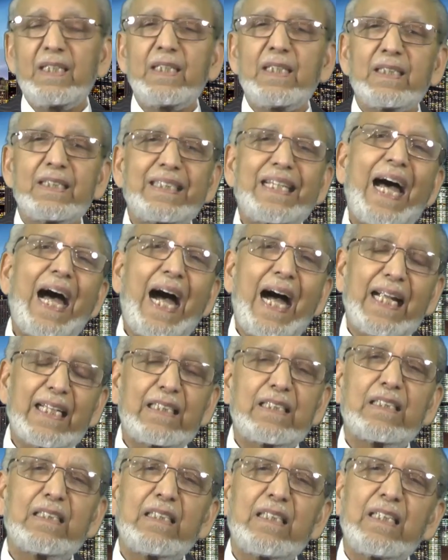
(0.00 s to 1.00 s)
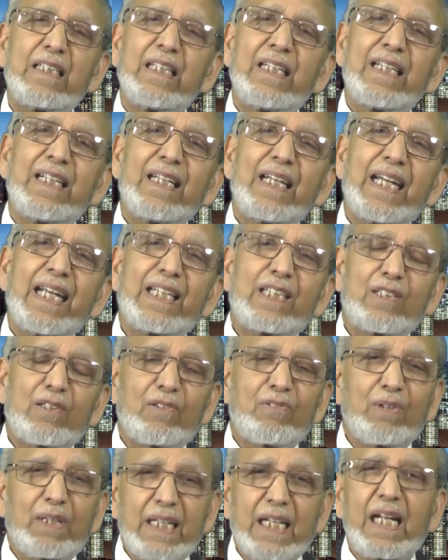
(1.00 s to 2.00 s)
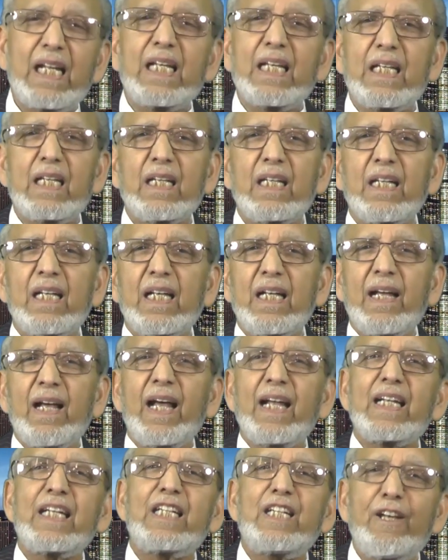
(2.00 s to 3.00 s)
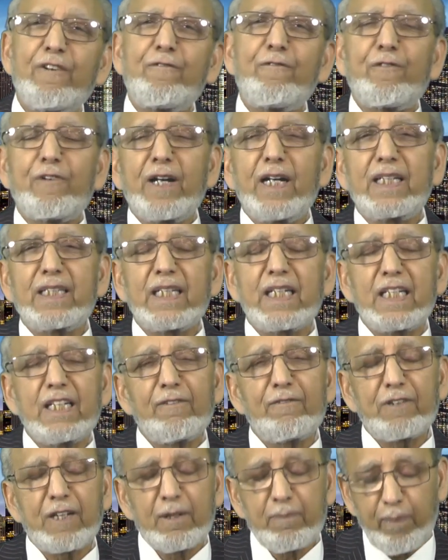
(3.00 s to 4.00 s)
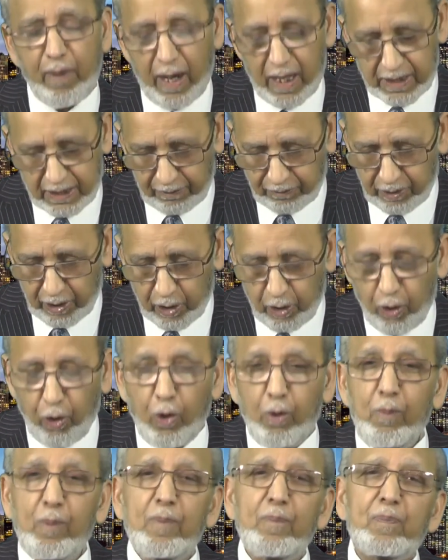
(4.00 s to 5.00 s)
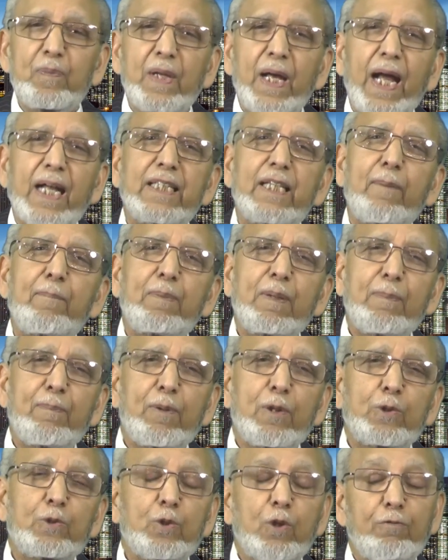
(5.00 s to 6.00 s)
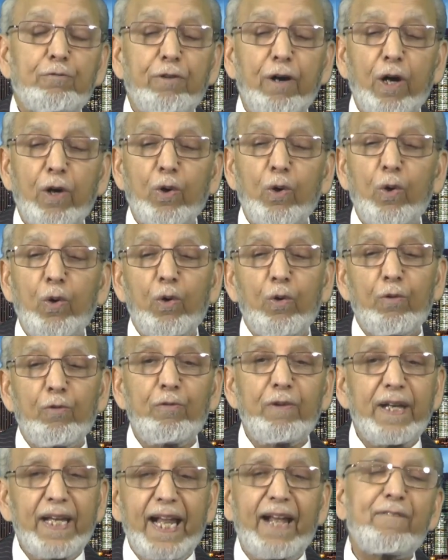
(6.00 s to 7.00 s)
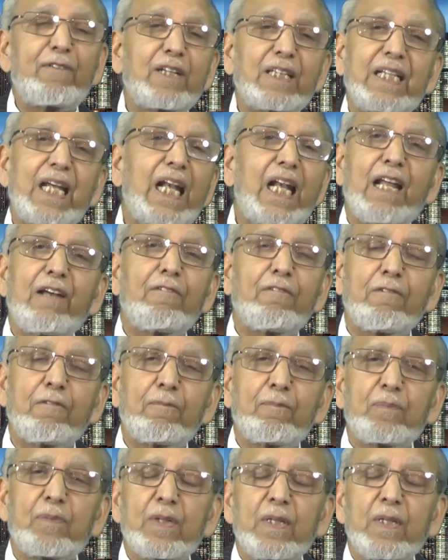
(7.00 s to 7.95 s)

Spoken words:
that it's really different in different parts of the globe, and that people should follow wherever they live.